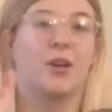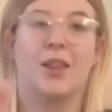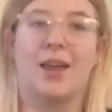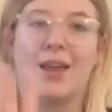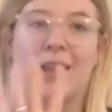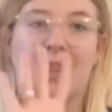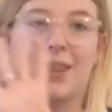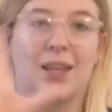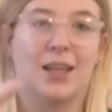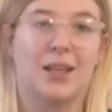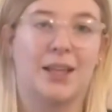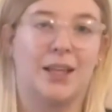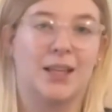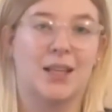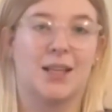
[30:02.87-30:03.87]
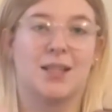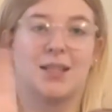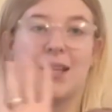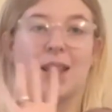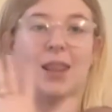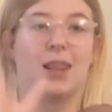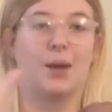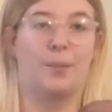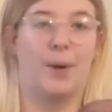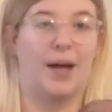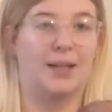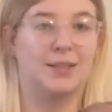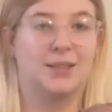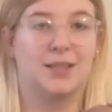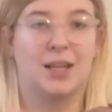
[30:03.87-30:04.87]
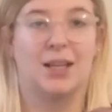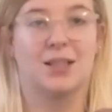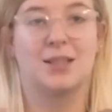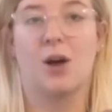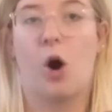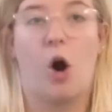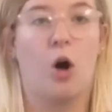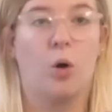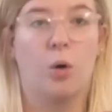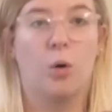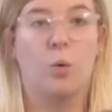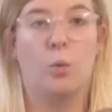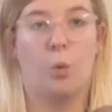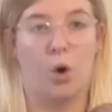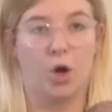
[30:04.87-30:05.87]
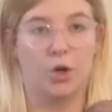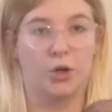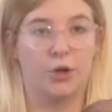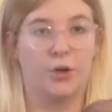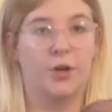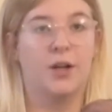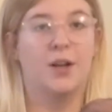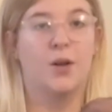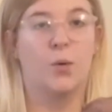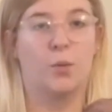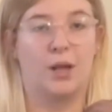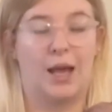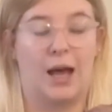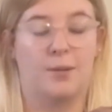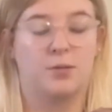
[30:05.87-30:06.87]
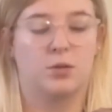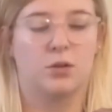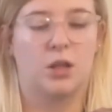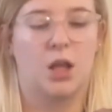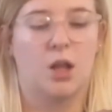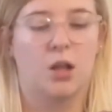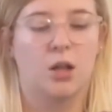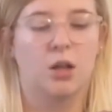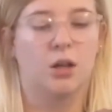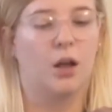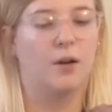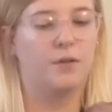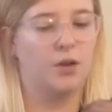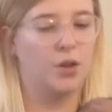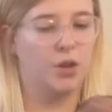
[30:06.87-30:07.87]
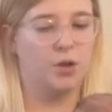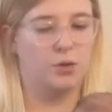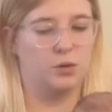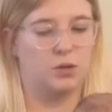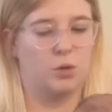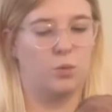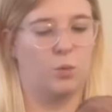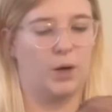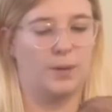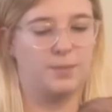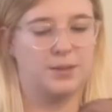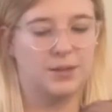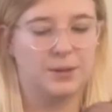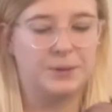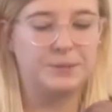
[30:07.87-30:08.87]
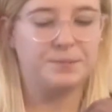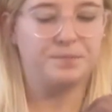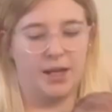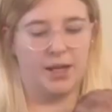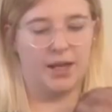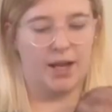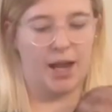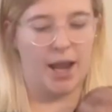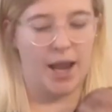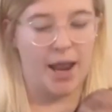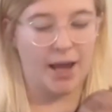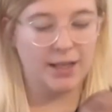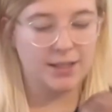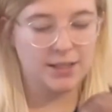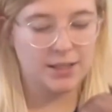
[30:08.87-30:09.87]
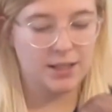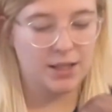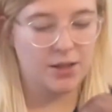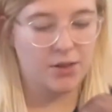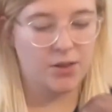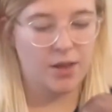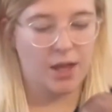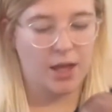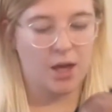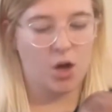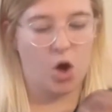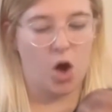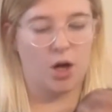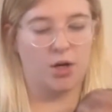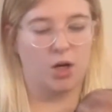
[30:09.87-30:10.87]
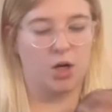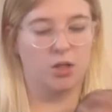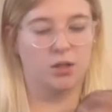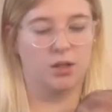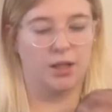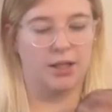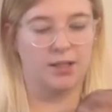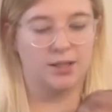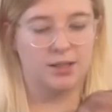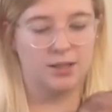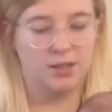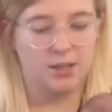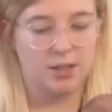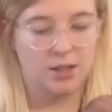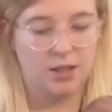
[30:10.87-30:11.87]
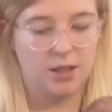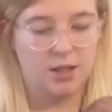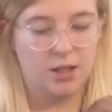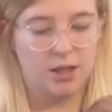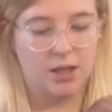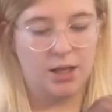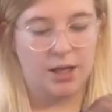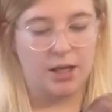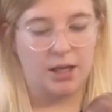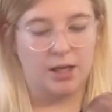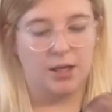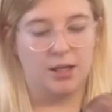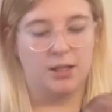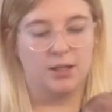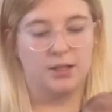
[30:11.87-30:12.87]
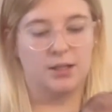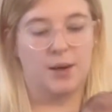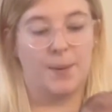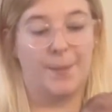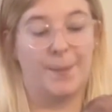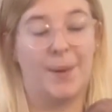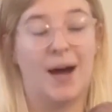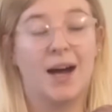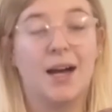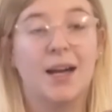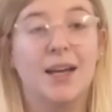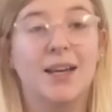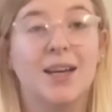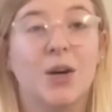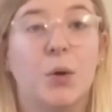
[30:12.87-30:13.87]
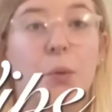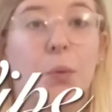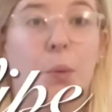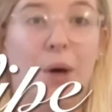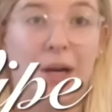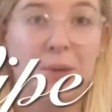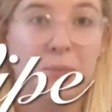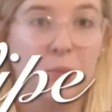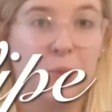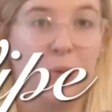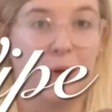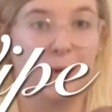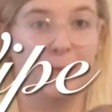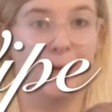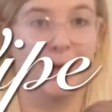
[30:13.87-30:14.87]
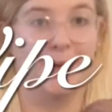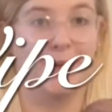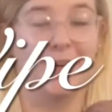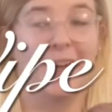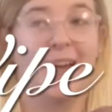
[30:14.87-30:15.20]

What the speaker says: like the cleanest, the best. It's all water. We absolutely love those wipes. The next thing on our list is my wipe warmer.